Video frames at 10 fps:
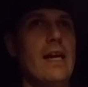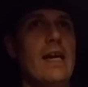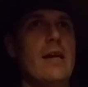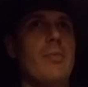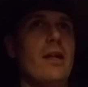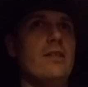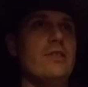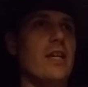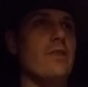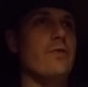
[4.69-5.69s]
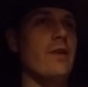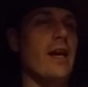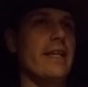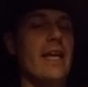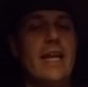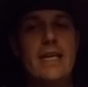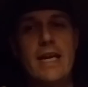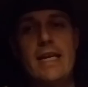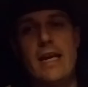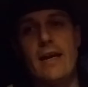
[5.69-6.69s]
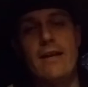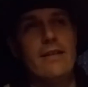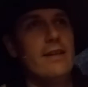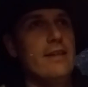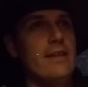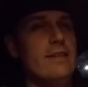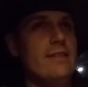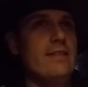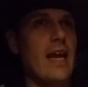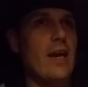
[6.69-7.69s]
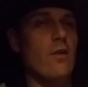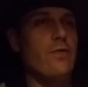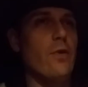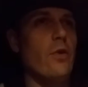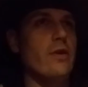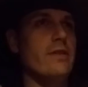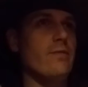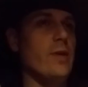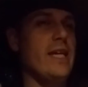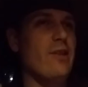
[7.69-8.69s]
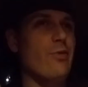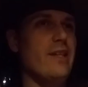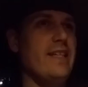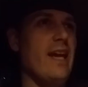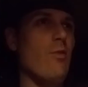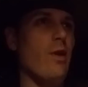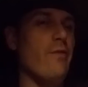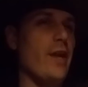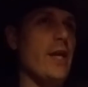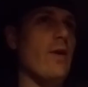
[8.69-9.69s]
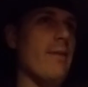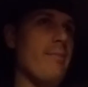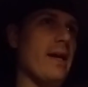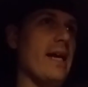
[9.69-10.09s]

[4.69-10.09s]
I apologize for not getting a Cycle 4 Week 3 Day 1 video up.